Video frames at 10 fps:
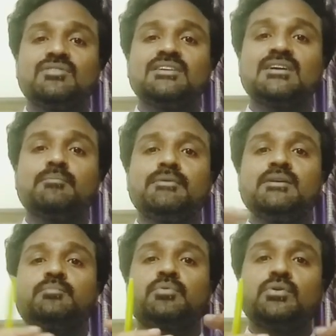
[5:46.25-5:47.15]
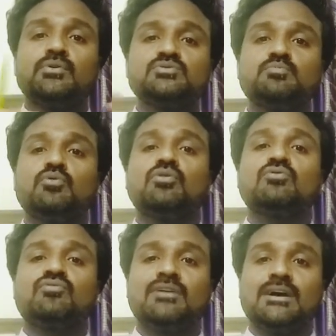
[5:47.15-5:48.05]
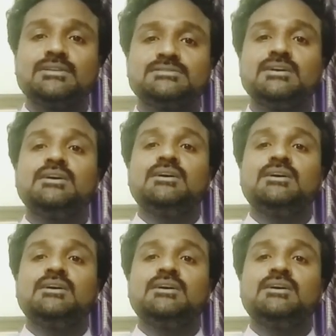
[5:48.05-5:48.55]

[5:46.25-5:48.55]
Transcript: Fan Company produce more fans,